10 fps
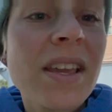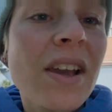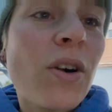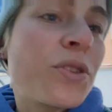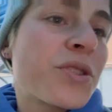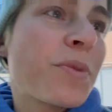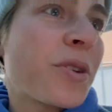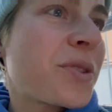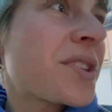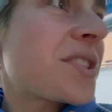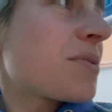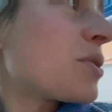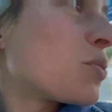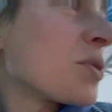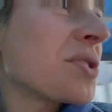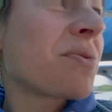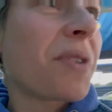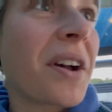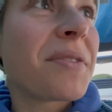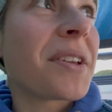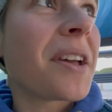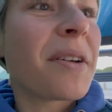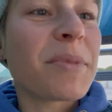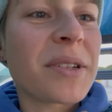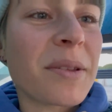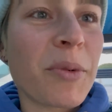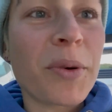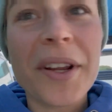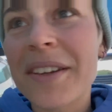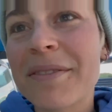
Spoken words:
Also because it was 5 a.m. in the morning,